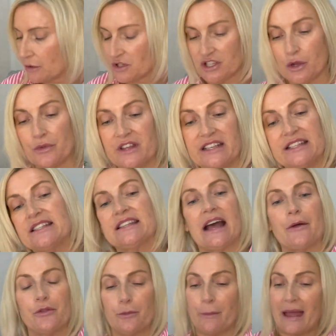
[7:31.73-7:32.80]
So this is
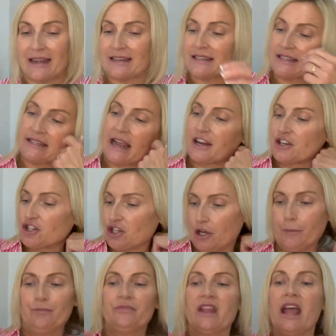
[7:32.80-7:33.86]
out the men's
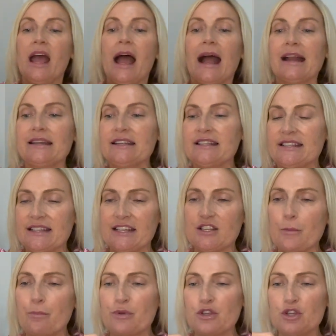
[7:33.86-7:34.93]
section, and it's this
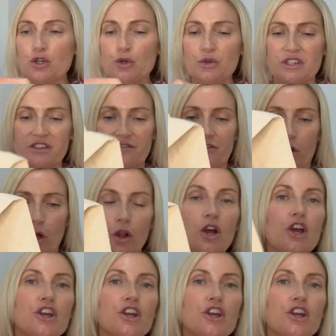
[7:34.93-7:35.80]
beautiful